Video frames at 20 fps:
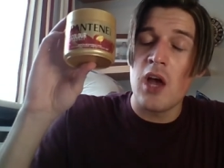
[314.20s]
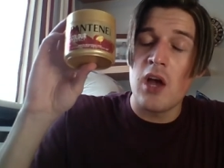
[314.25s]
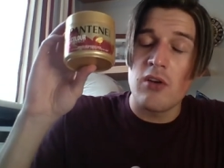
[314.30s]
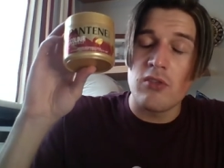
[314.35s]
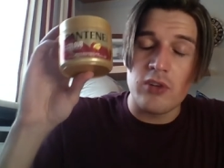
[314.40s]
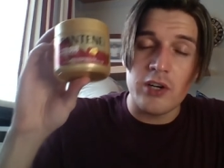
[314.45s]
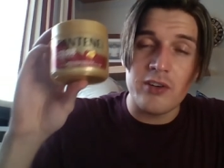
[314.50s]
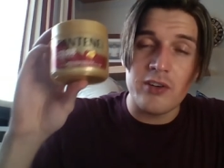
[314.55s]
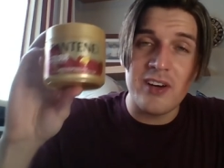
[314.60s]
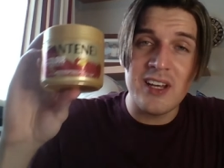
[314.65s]

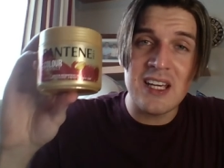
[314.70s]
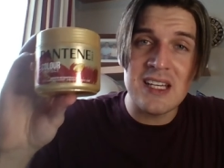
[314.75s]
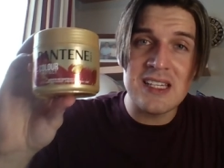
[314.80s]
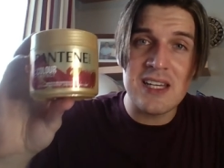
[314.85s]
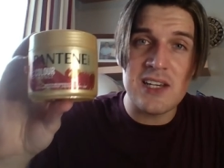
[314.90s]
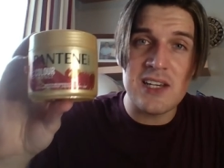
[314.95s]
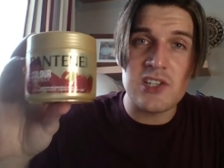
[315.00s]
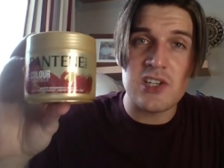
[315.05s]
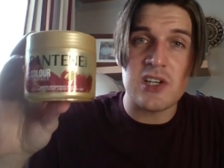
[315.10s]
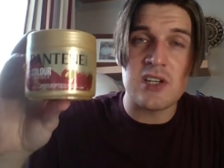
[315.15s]
really, really
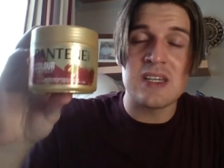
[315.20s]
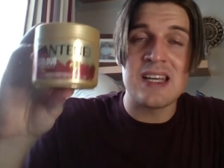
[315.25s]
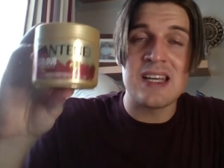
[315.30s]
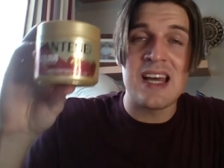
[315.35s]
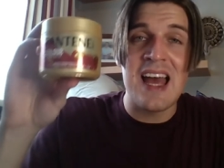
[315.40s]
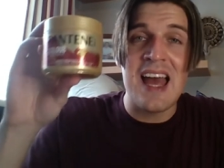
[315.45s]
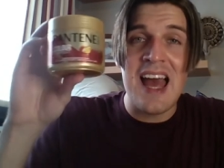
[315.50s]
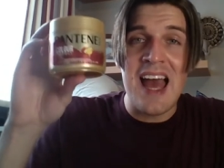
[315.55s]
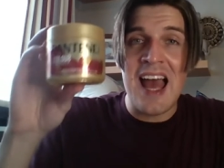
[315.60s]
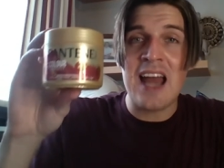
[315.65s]
conditioned,
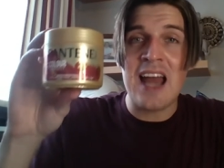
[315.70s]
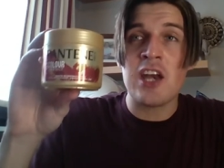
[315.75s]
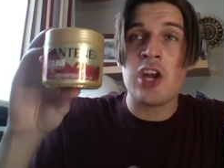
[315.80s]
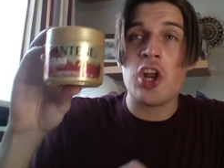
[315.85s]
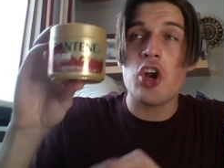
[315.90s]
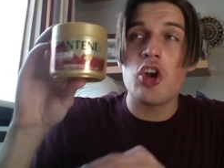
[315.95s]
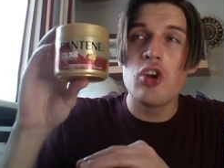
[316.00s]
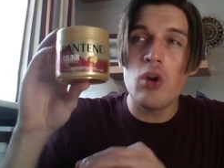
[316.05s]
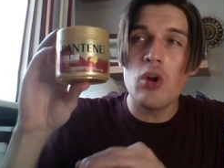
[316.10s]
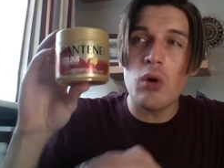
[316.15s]
and
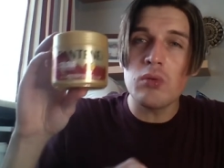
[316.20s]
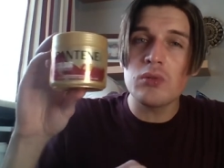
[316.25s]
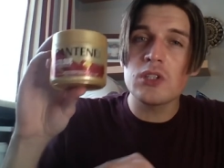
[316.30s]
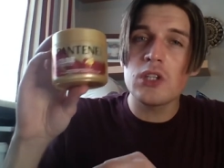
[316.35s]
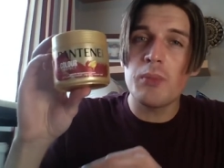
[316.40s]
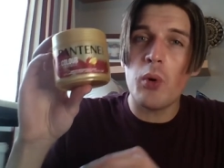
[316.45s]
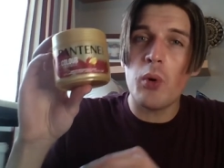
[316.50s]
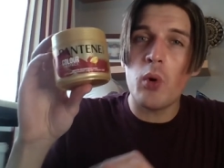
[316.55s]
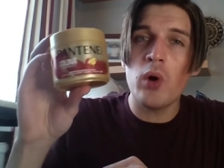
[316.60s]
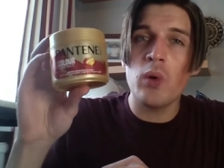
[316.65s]
not to the
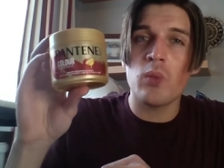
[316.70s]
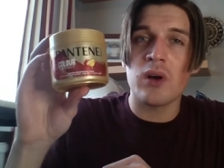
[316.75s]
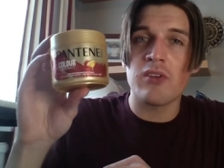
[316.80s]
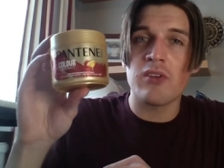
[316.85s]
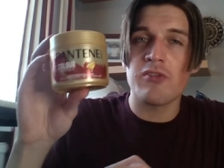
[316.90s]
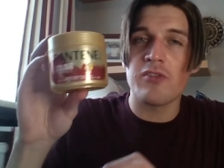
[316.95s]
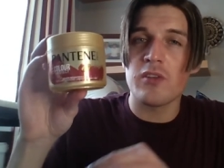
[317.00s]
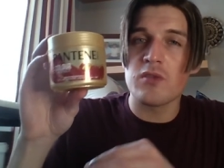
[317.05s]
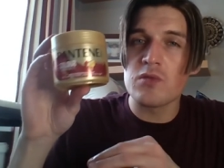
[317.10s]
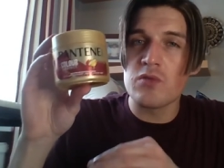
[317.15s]
point where it
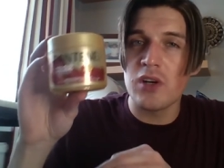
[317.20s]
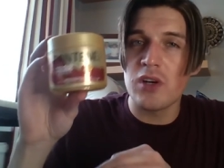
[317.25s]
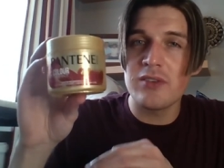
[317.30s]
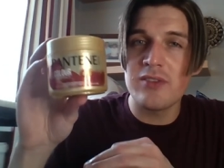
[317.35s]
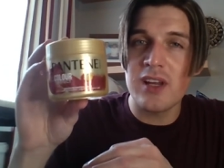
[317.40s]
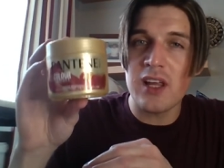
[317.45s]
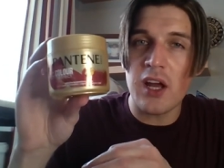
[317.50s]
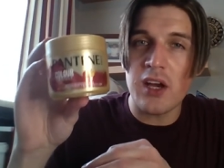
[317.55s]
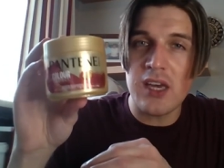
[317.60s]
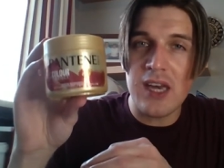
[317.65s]
feels really,
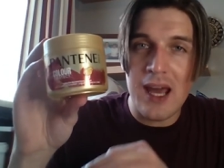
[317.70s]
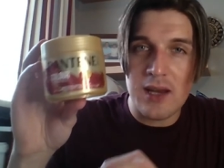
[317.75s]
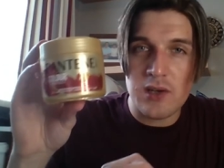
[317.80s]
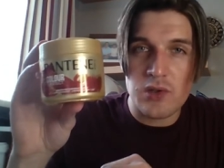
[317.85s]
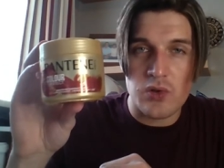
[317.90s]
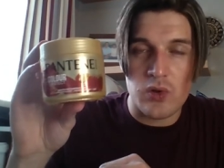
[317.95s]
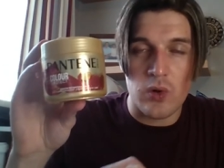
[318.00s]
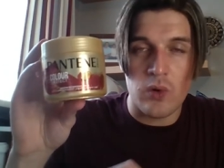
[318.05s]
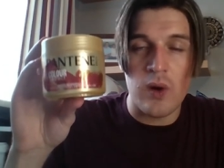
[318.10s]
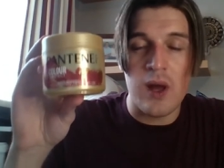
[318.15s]
really
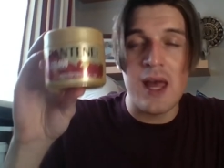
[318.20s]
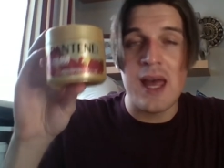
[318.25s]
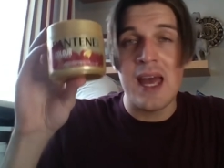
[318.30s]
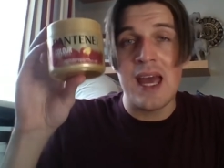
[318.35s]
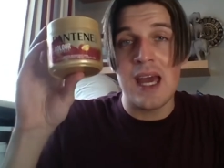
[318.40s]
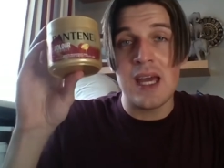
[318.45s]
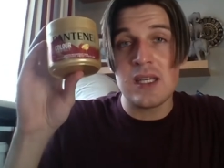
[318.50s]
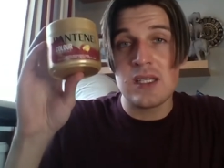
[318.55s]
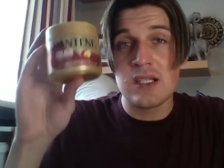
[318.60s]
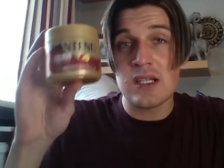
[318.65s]
unnatural.
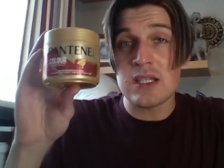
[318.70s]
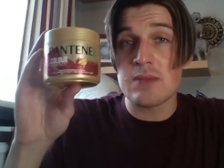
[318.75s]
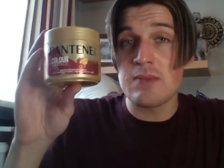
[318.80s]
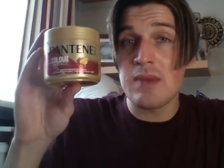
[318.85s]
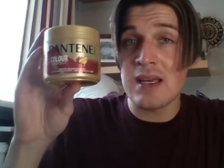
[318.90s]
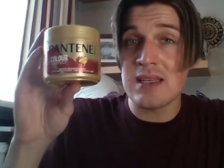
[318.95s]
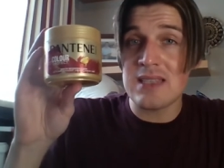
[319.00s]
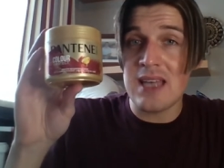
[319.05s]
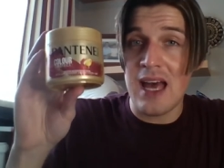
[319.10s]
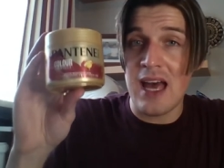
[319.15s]
It just
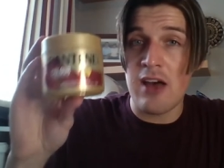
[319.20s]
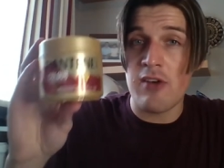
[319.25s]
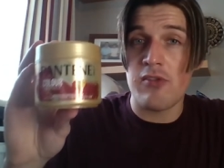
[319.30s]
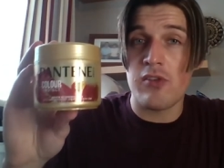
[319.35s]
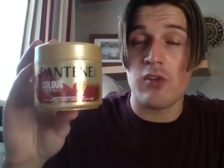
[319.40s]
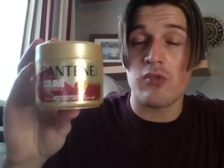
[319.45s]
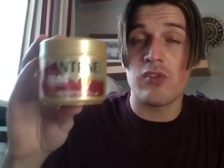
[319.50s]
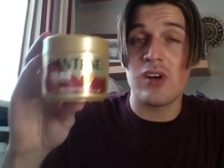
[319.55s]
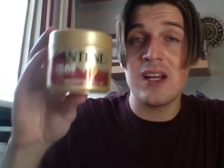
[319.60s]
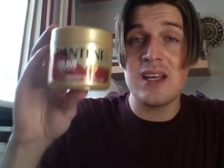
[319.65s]
makes the hair feel
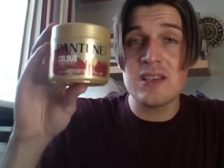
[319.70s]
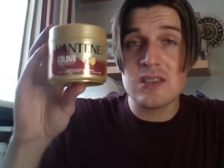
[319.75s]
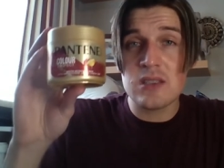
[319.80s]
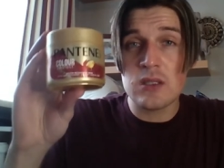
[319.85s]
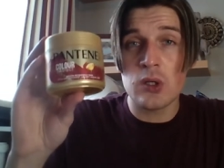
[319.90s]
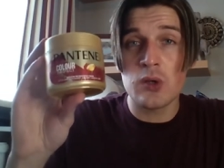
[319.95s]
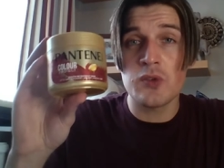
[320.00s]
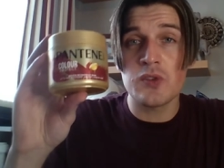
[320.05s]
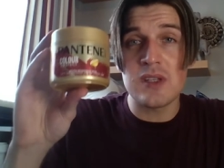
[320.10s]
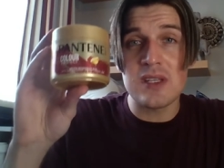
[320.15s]
really
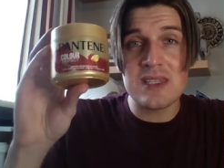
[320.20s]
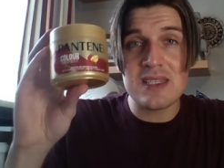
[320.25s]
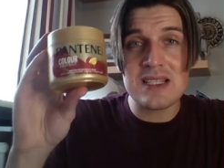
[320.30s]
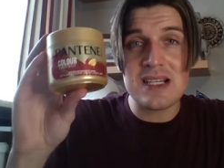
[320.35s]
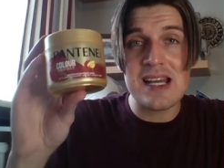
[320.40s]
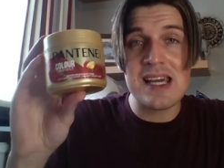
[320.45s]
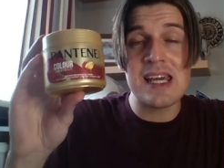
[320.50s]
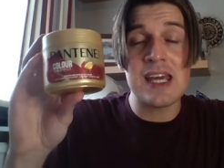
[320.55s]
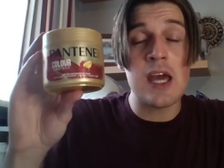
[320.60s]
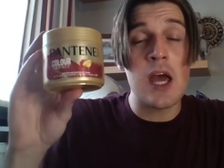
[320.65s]
soft and
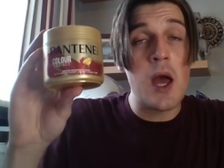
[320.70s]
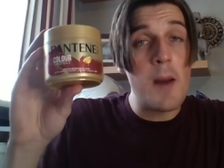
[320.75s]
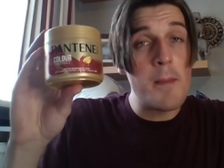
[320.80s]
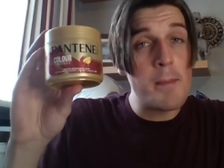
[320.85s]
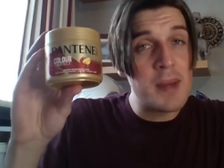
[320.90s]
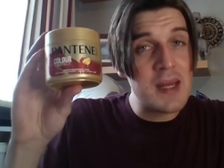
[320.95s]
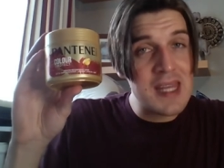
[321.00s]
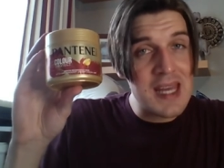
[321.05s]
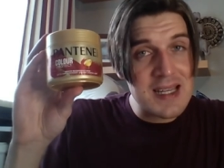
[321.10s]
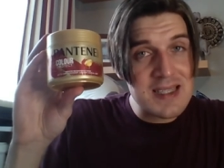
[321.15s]
sleek,
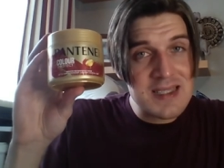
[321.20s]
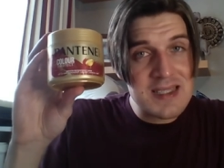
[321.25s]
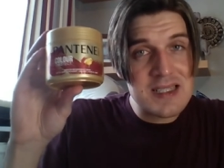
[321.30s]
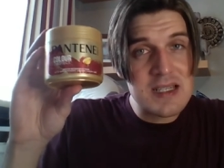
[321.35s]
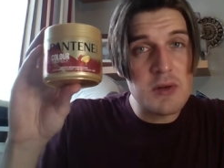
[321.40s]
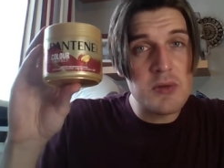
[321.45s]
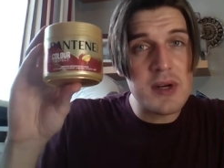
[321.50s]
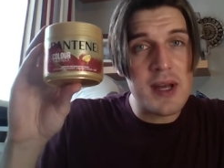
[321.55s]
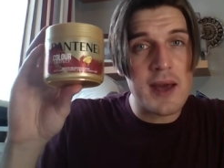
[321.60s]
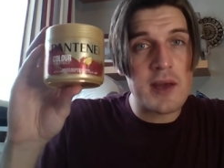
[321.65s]
but yet
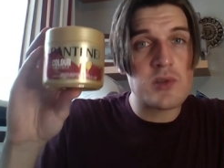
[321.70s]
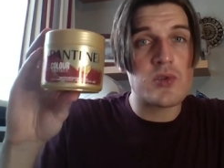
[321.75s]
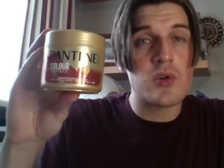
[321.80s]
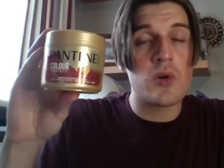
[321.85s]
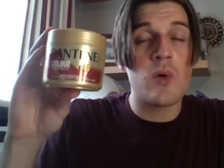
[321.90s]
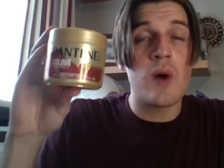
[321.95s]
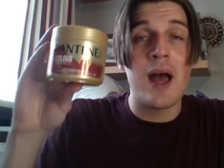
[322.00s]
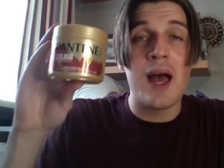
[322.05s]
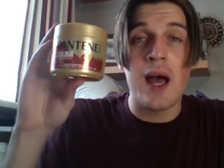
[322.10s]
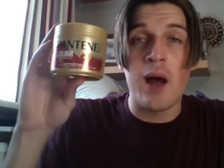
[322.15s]
still
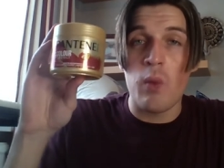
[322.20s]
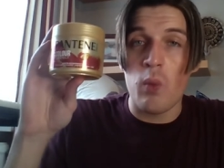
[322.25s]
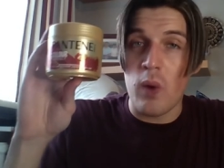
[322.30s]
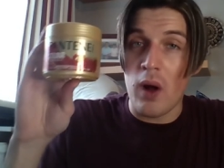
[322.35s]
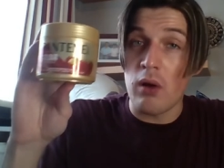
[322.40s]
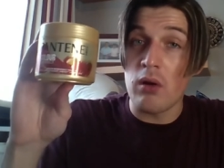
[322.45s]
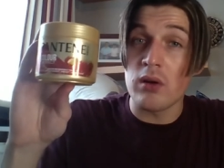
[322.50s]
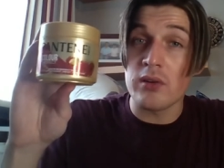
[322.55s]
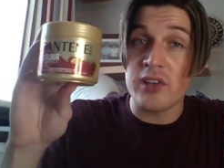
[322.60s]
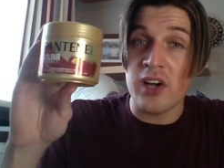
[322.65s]
natural and well
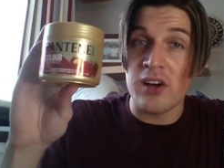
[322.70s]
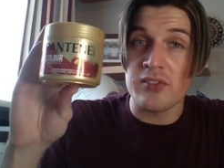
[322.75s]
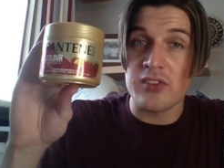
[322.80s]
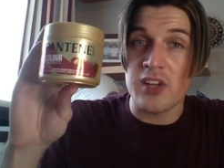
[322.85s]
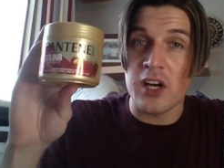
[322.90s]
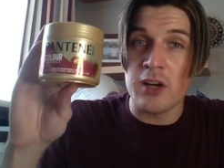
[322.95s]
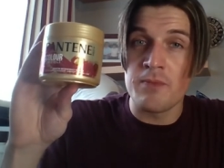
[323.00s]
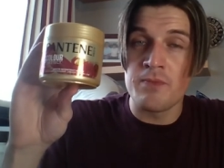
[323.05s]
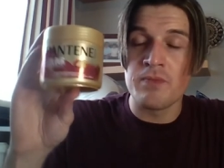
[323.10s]
looked after.